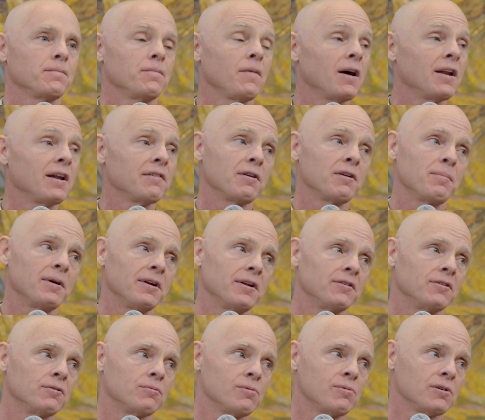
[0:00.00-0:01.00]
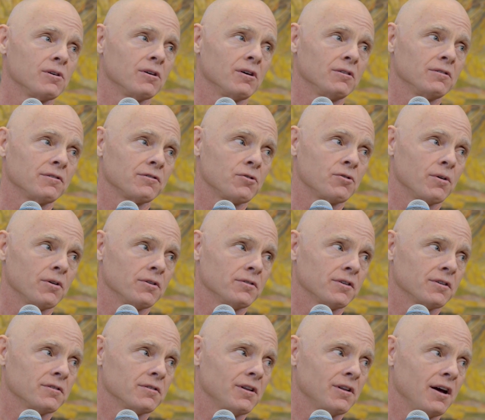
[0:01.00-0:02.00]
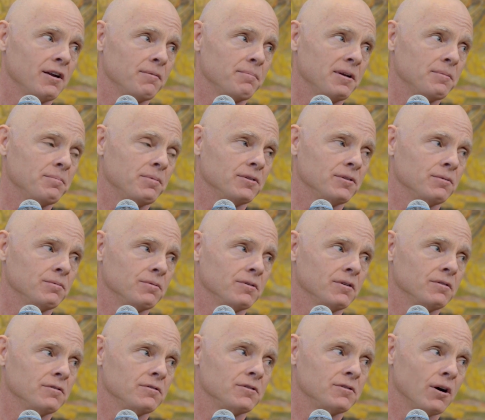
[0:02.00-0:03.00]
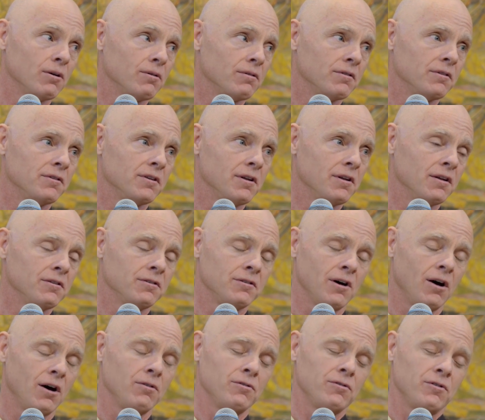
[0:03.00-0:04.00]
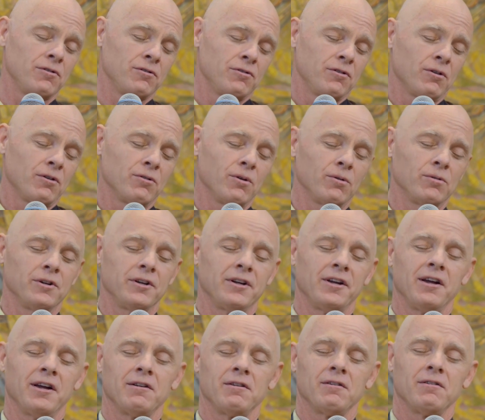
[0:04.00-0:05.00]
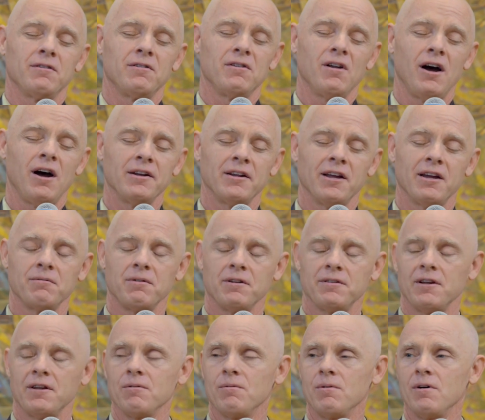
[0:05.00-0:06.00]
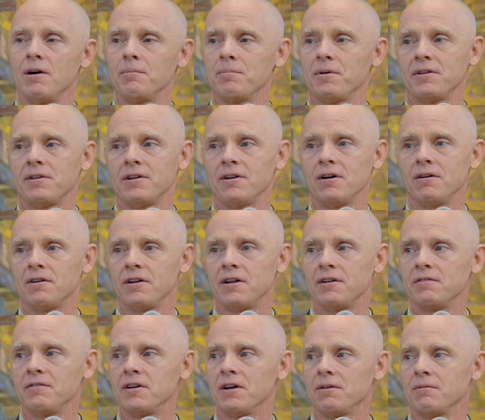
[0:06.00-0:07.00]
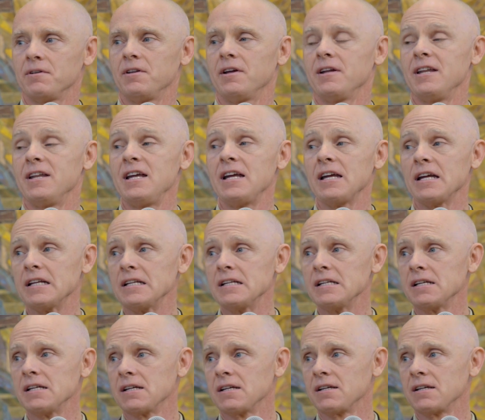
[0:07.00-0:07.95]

Not everybody in the world, of course, because a lot of people in the world don't only not get what they want, but they don't even get what they need.